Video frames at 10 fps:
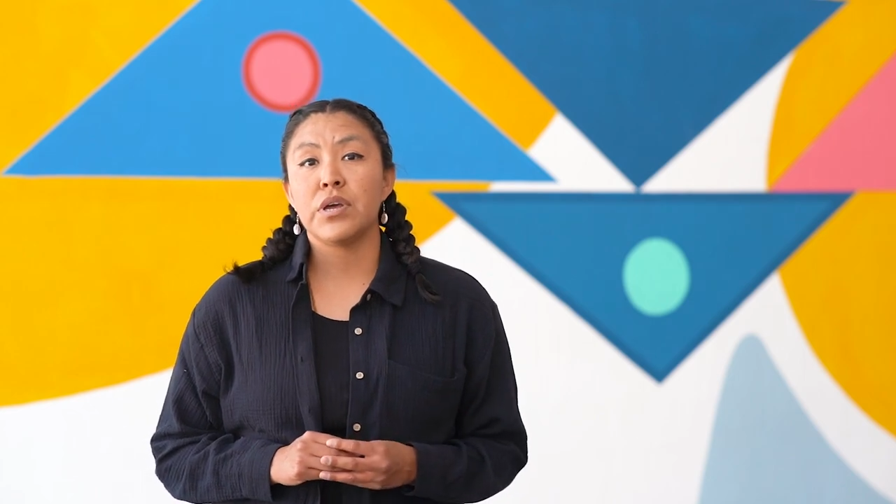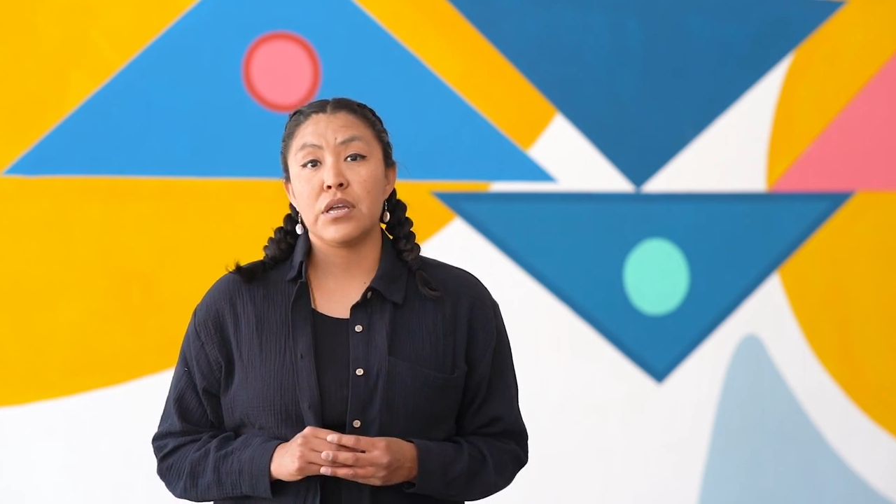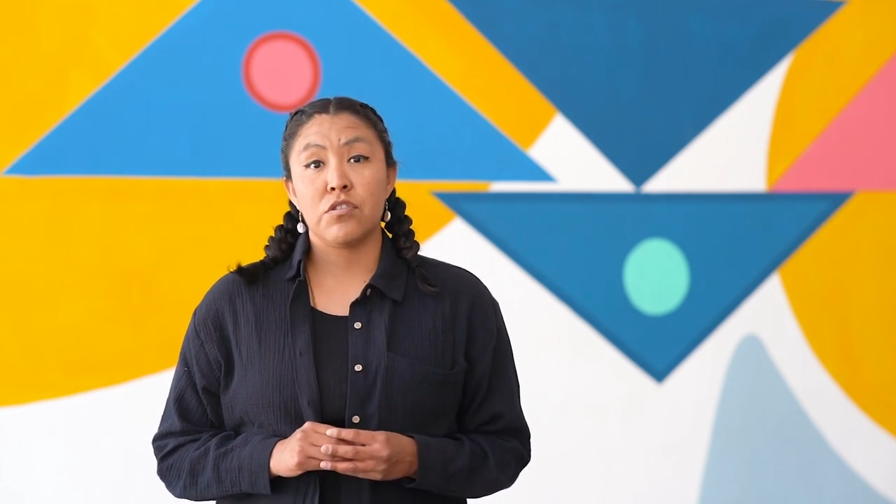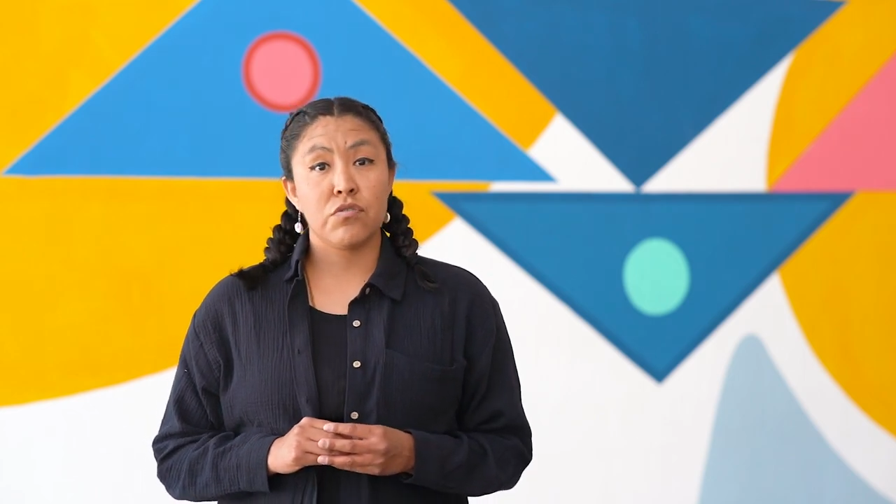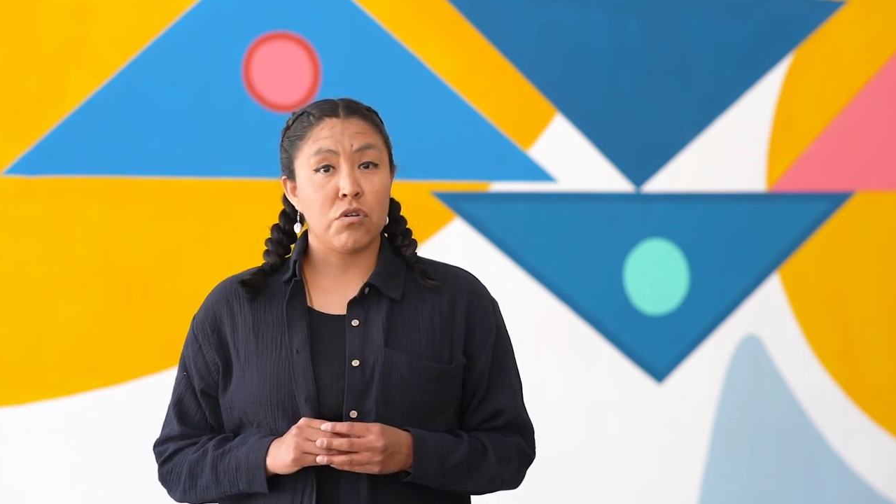
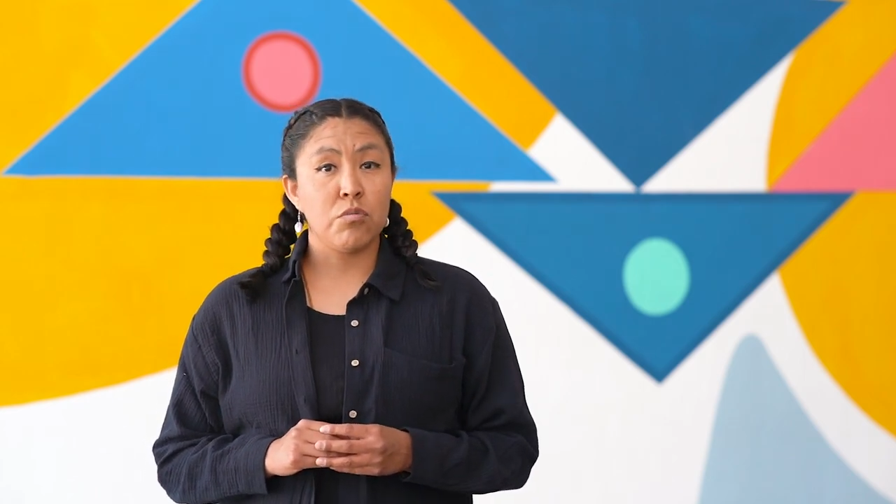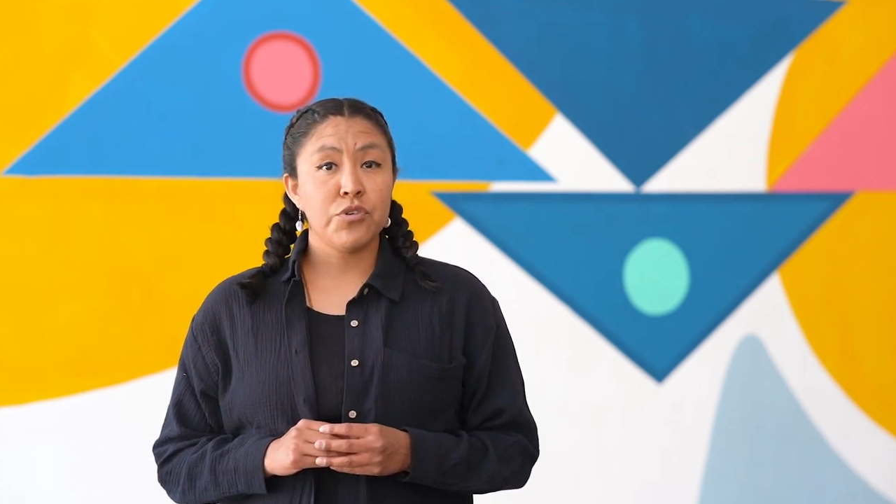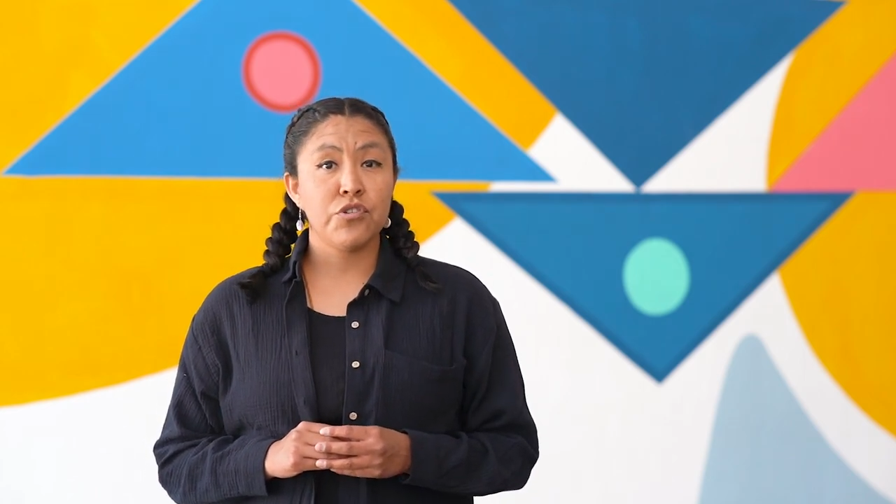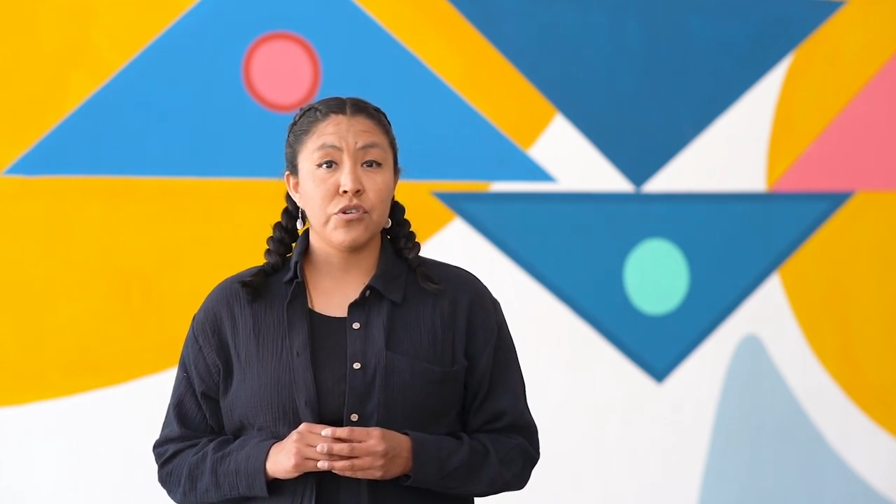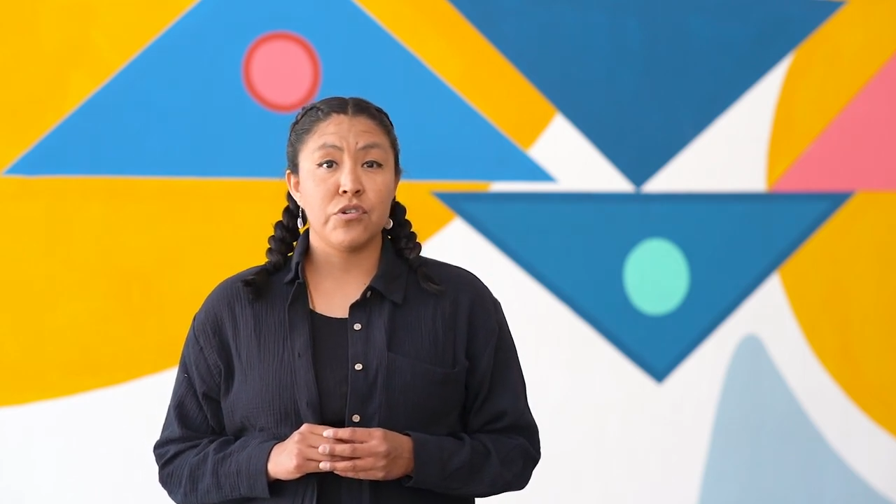in
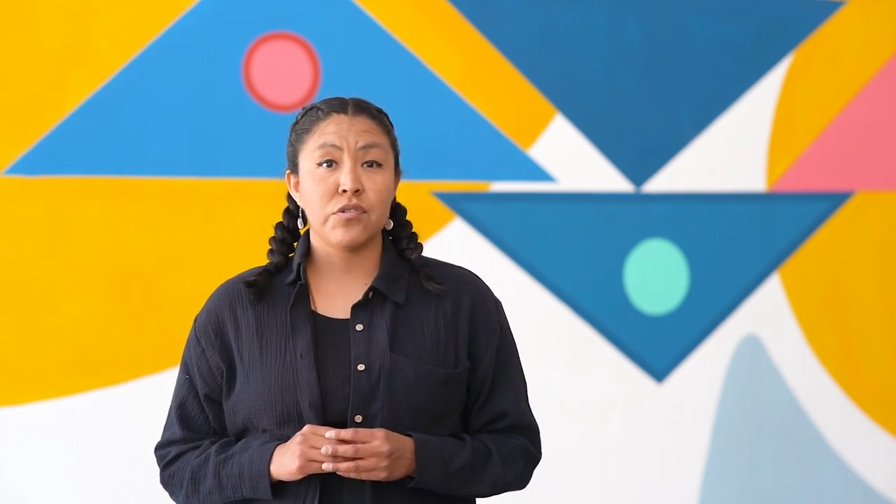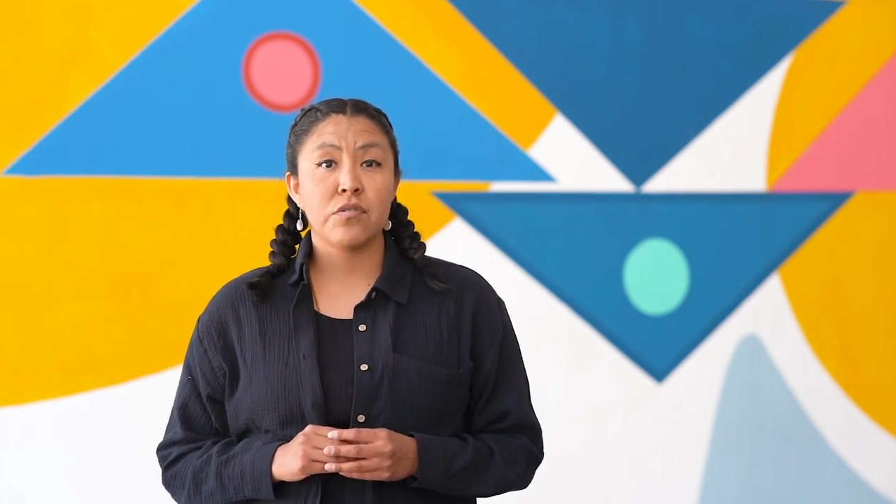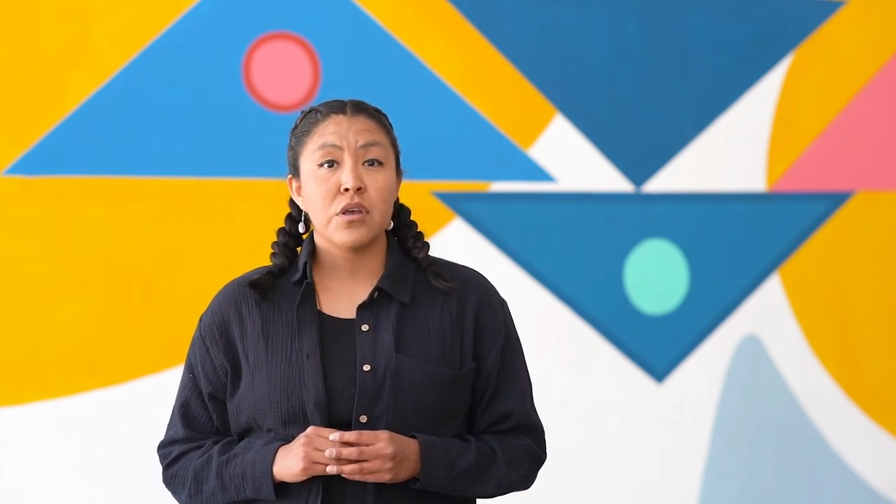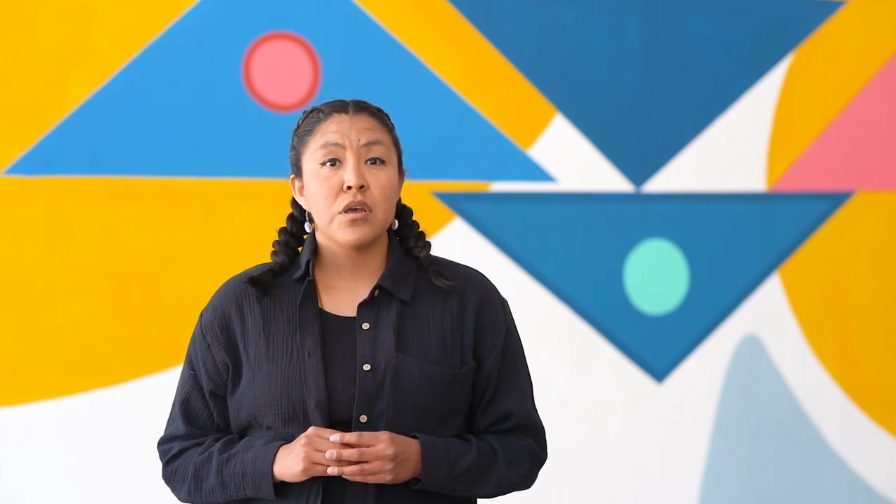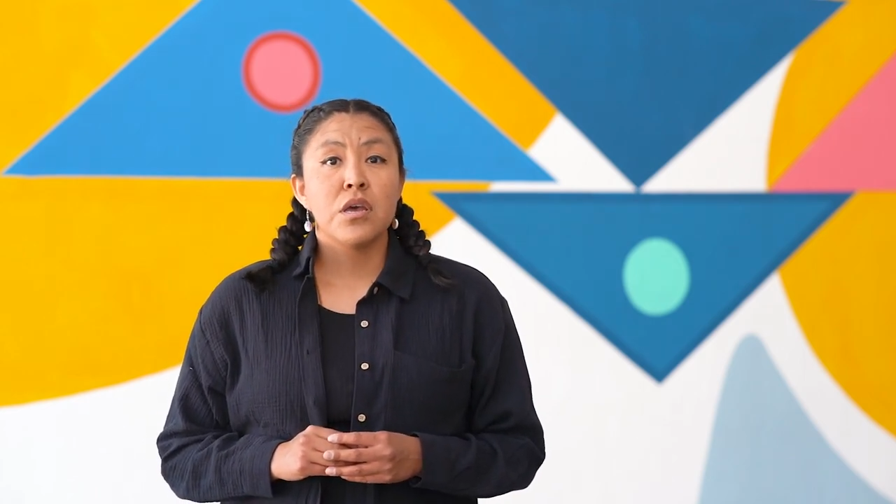
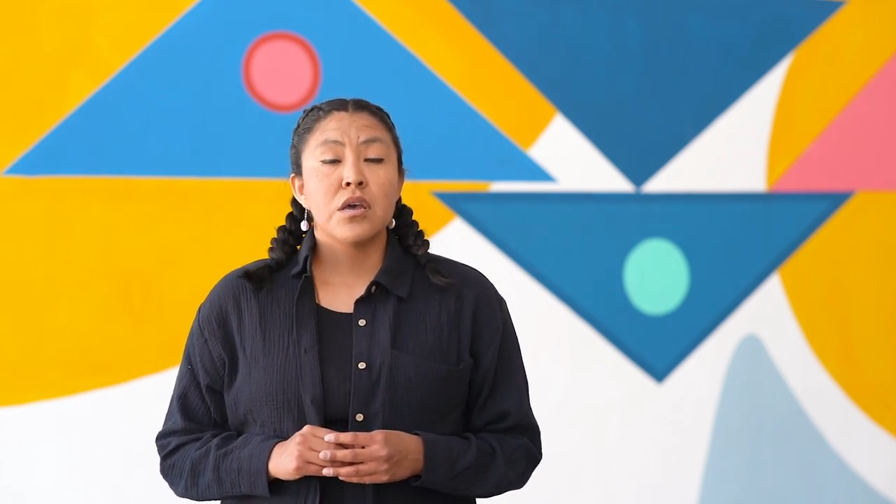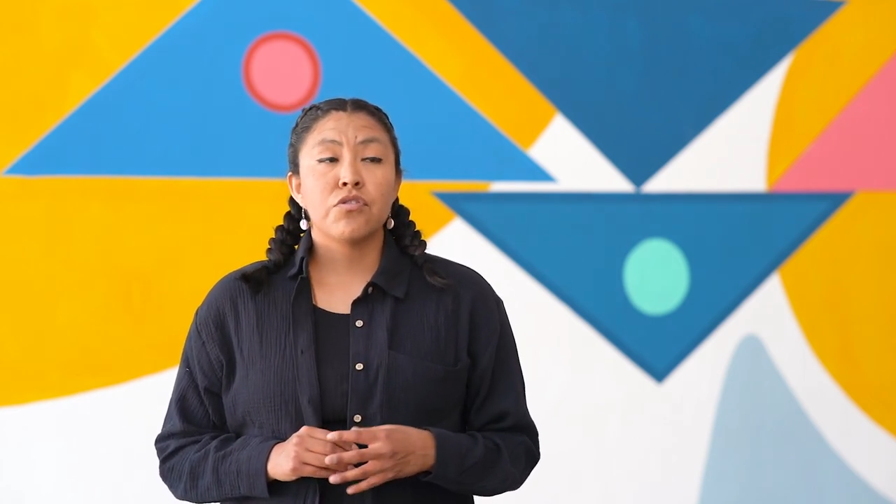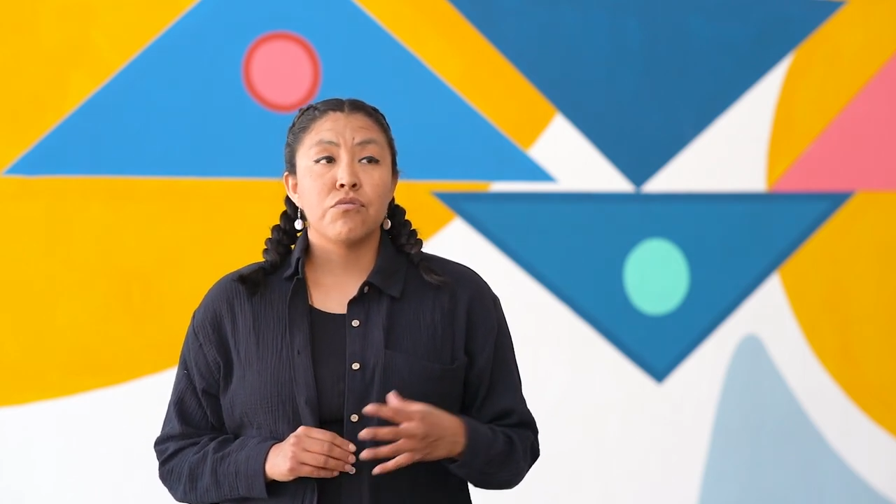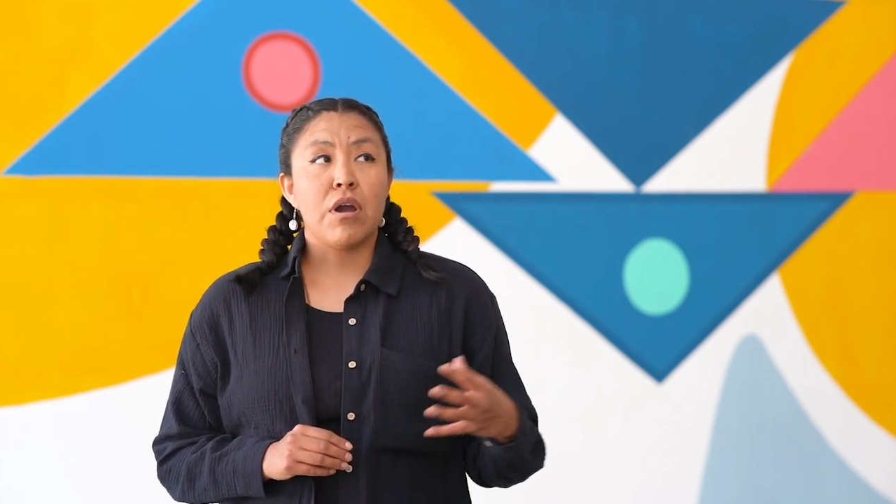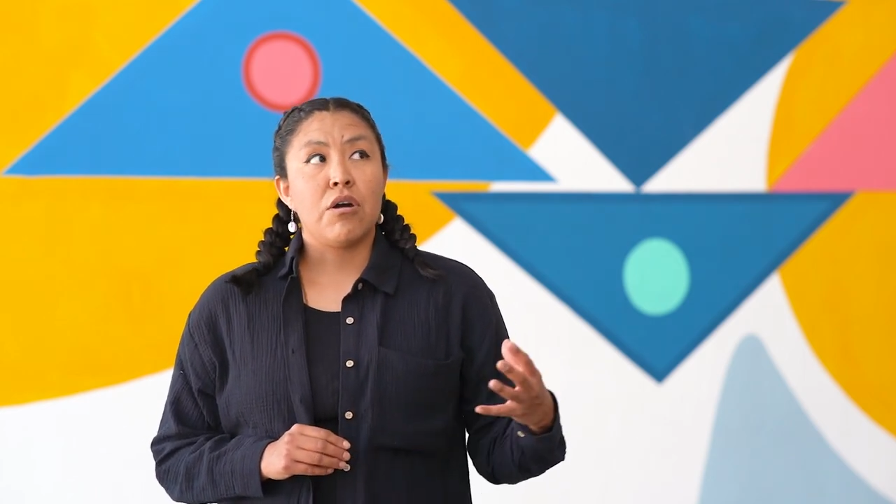sculptures
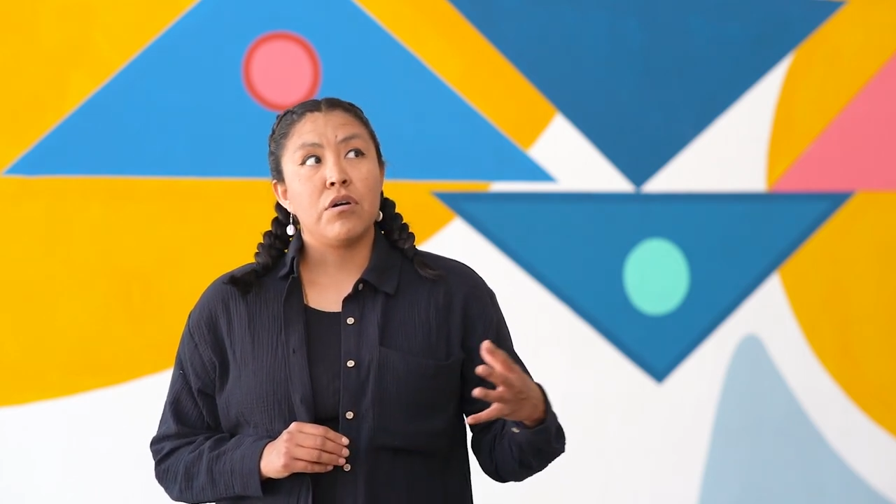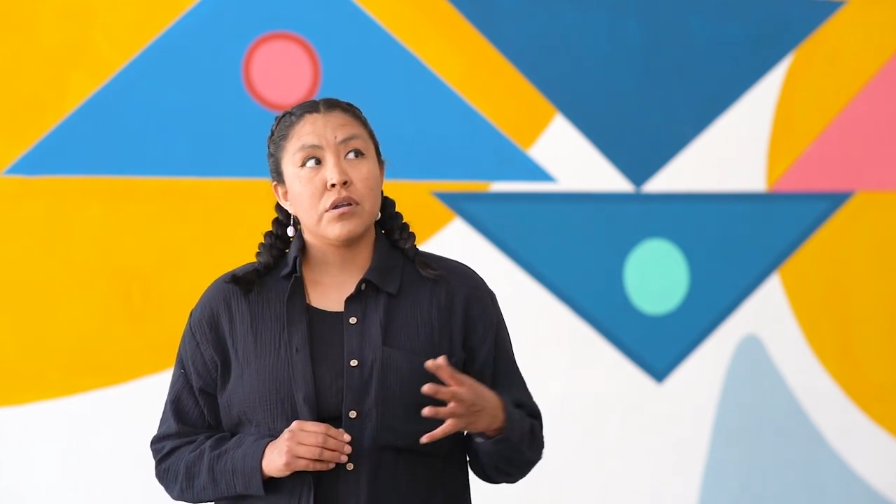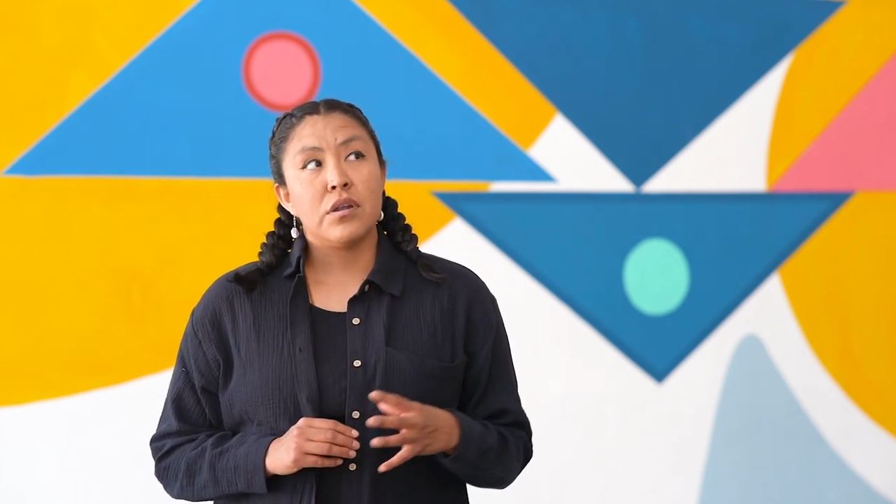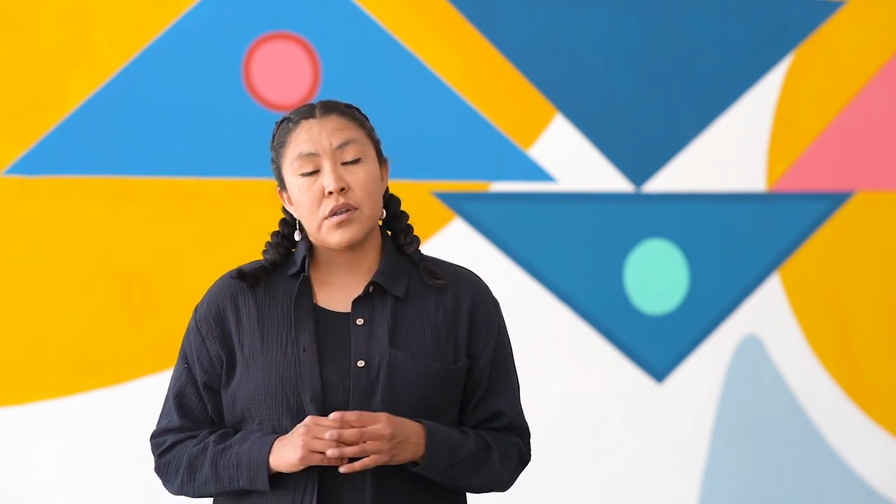throughout